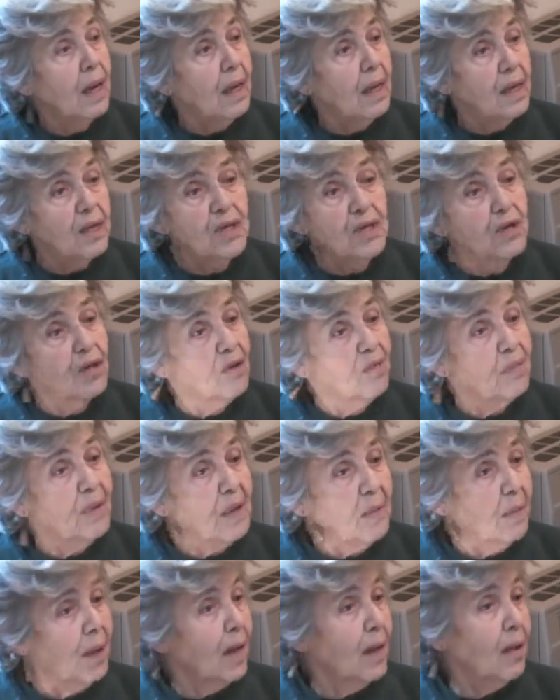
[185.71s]
It should have
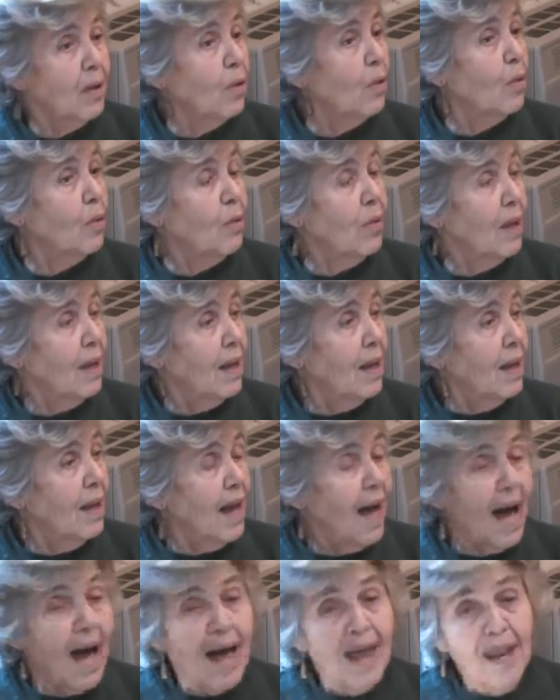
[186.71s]
been my home.
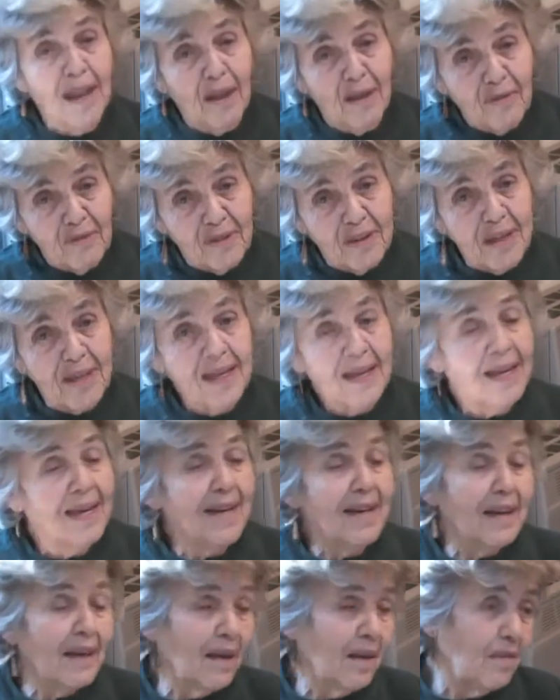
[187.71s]
I loved it.
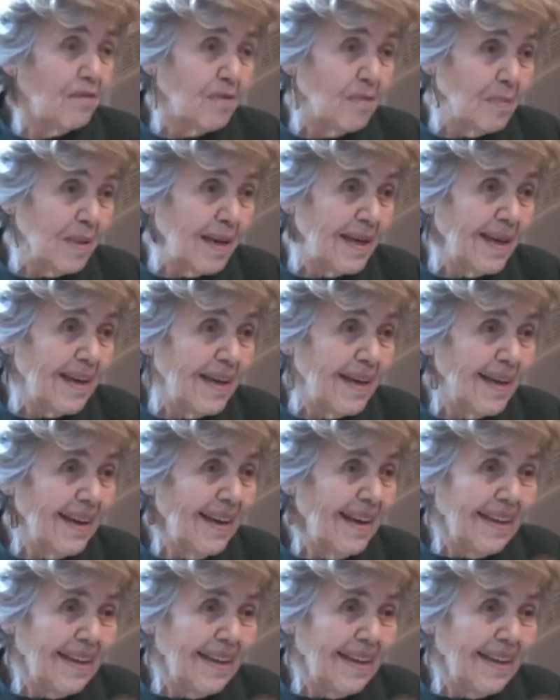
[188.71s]
It loved me.